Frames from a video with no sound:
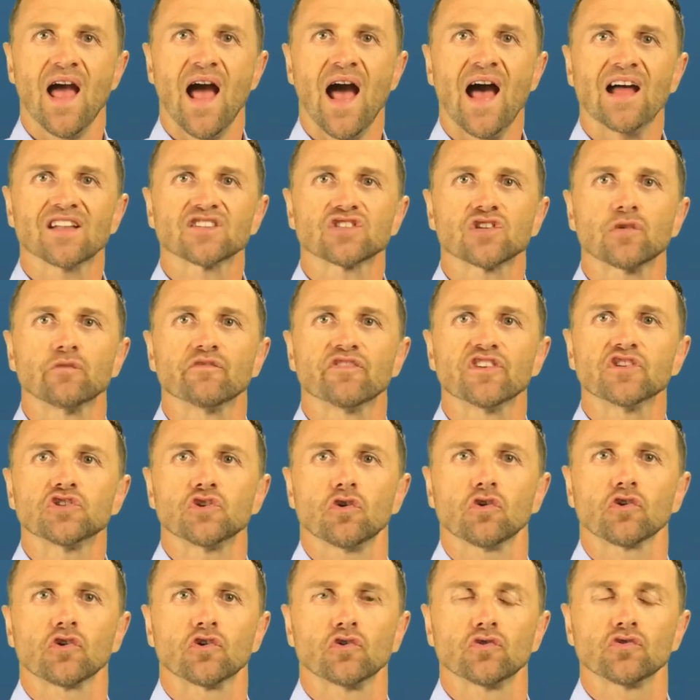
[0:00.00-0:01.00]
add some
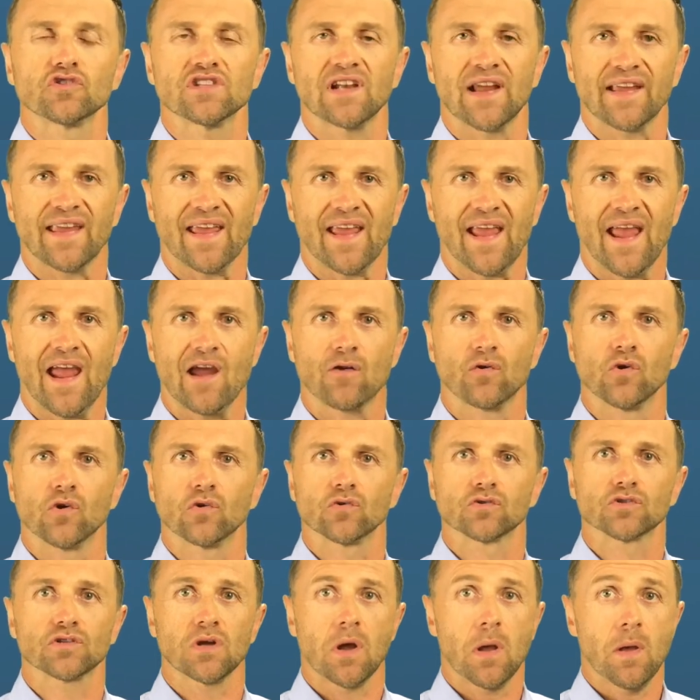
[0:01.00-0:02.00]
visual clues like
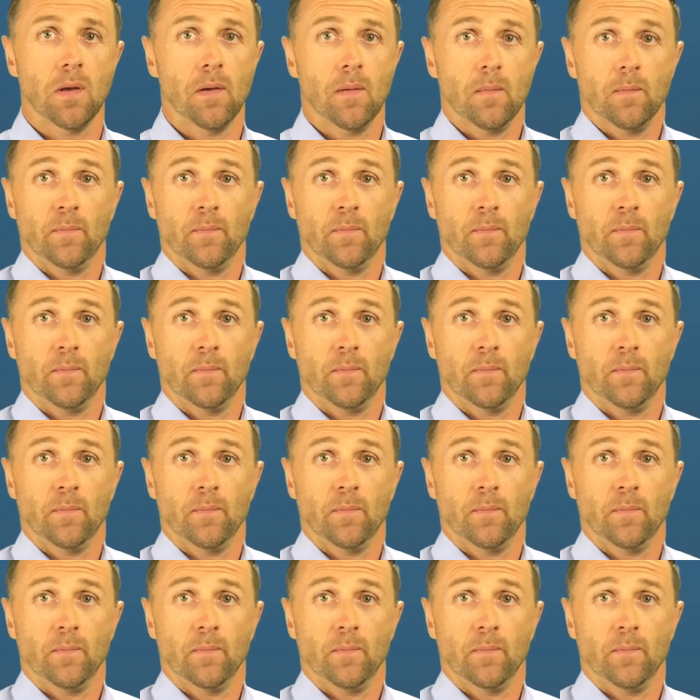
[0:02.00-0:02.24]
arrows,